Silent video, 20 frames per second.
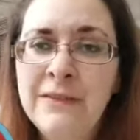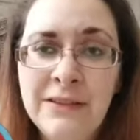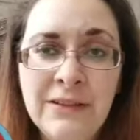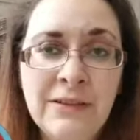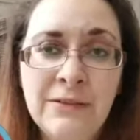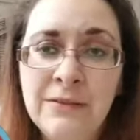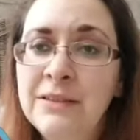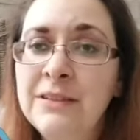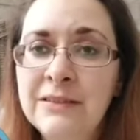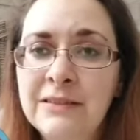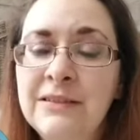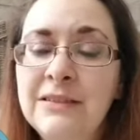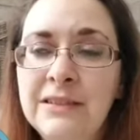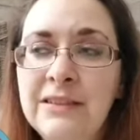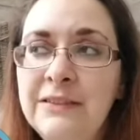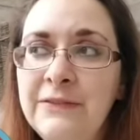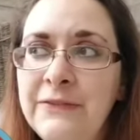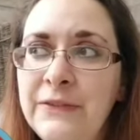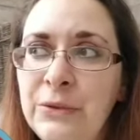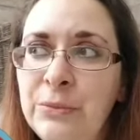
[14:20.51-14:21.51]
you know
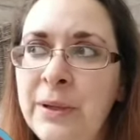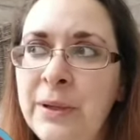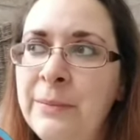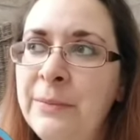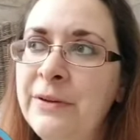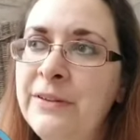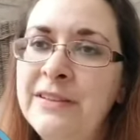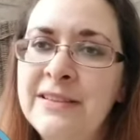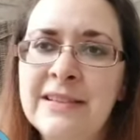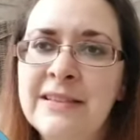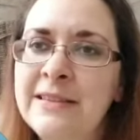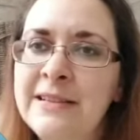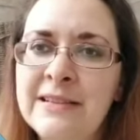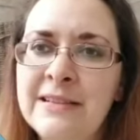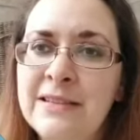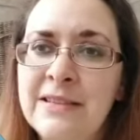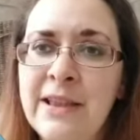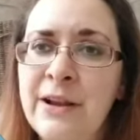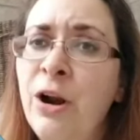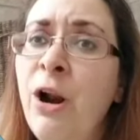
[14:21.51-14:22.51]
a few members, and
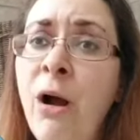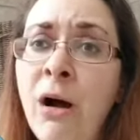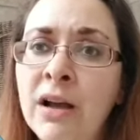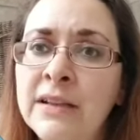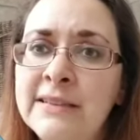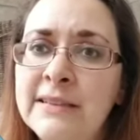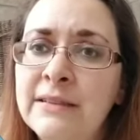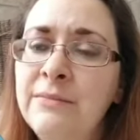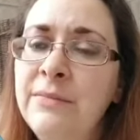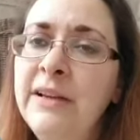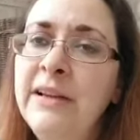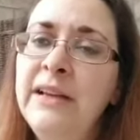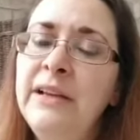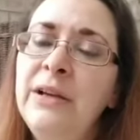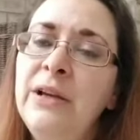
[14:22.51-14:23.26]
they're awesome.